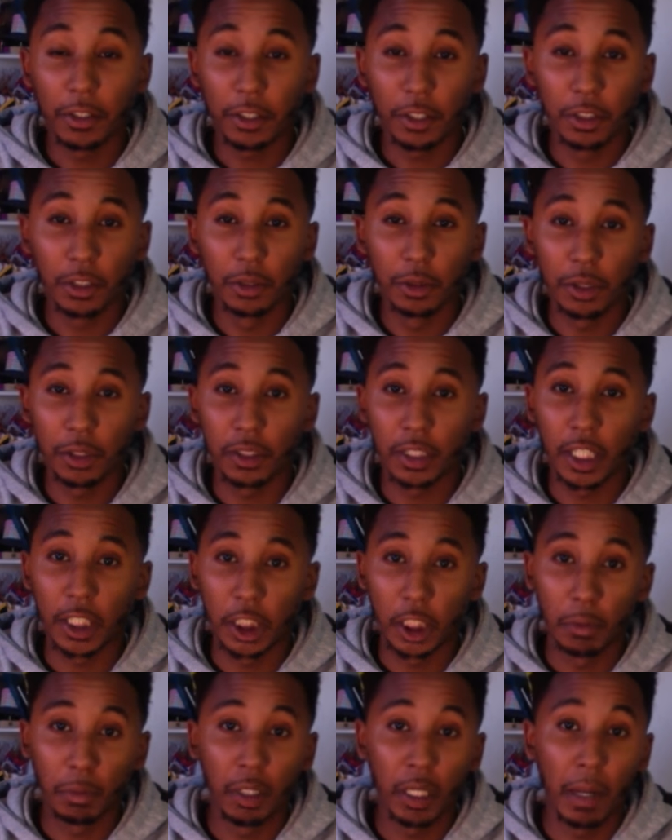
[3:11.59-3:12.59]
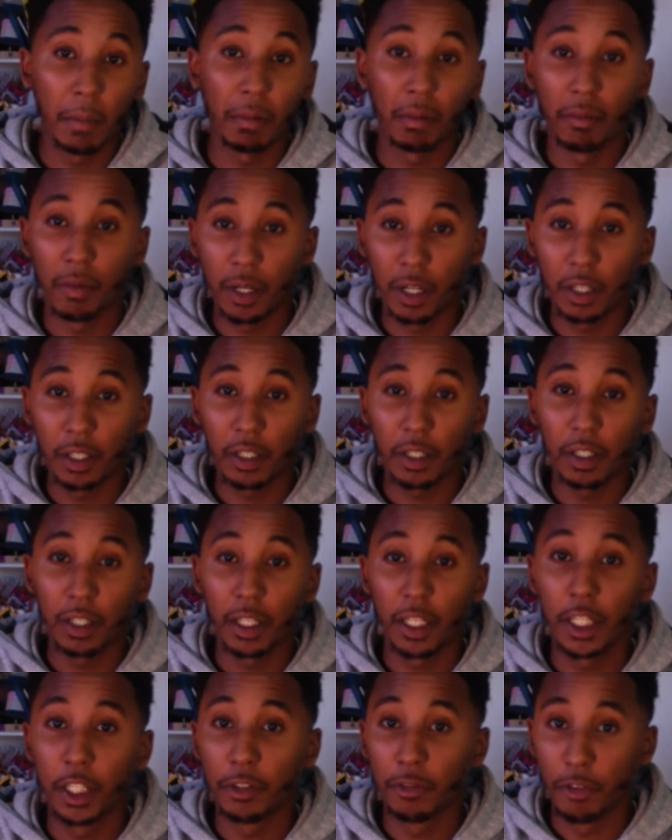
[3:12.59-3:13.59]
solution that should be implemented
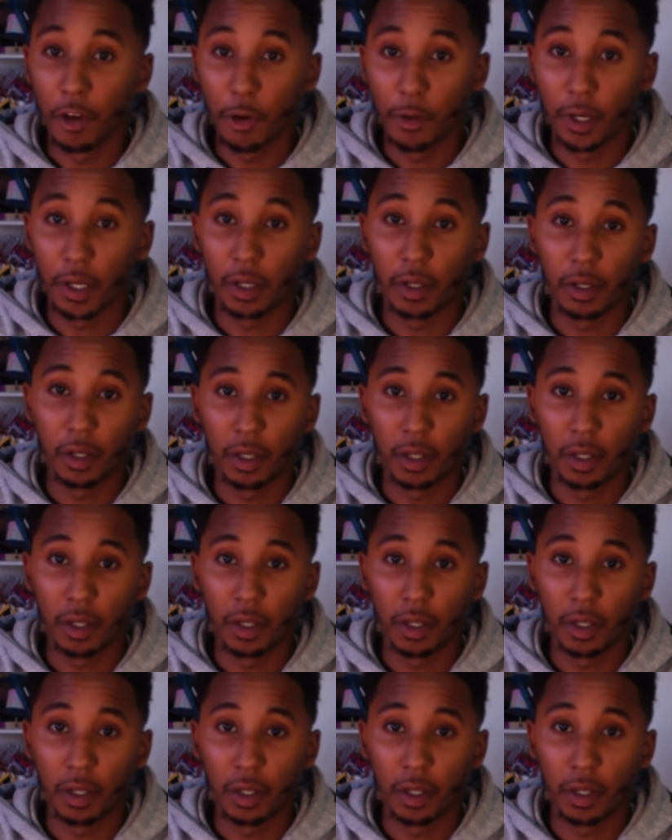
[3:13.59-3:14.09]
is voting.